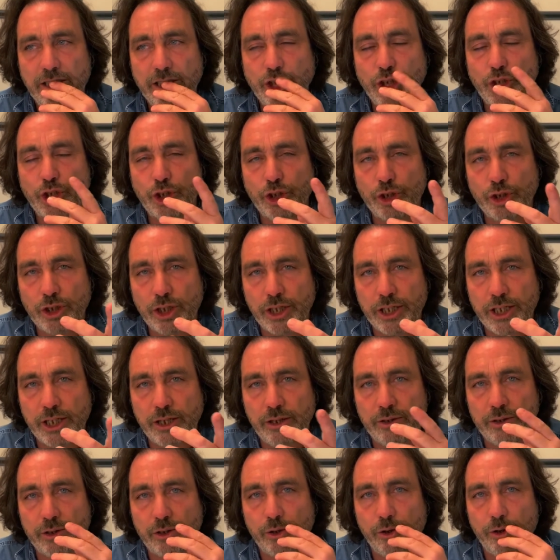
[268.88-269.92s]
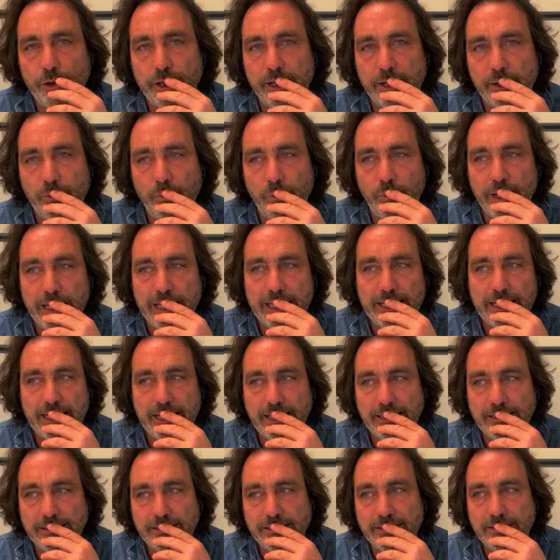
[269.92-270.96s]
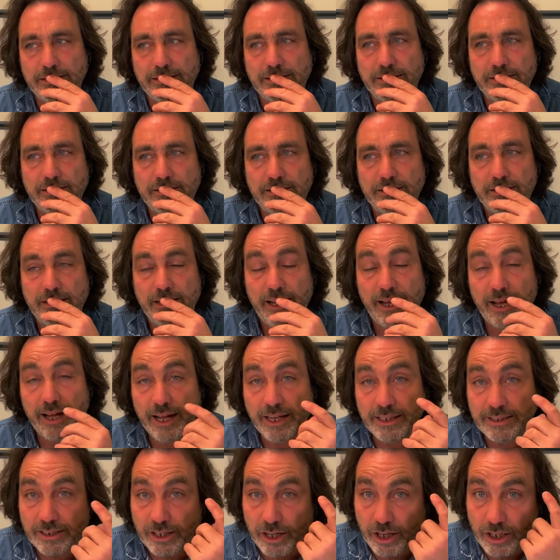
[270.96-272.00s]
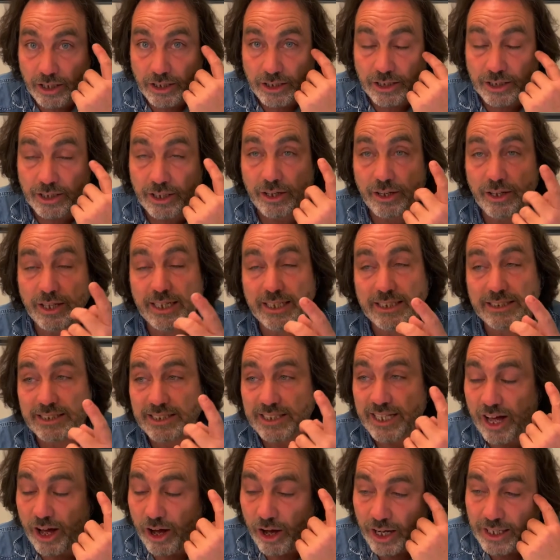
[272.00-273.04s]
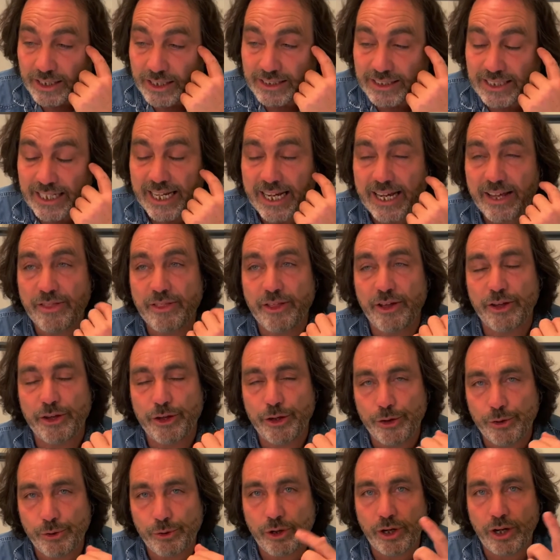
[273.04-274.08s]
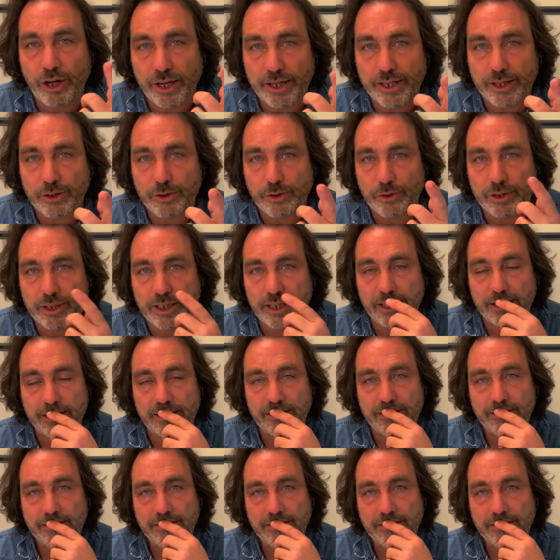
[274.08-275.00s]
Should I go on a cooking weekend? And you know, it's that idea that you like cooking.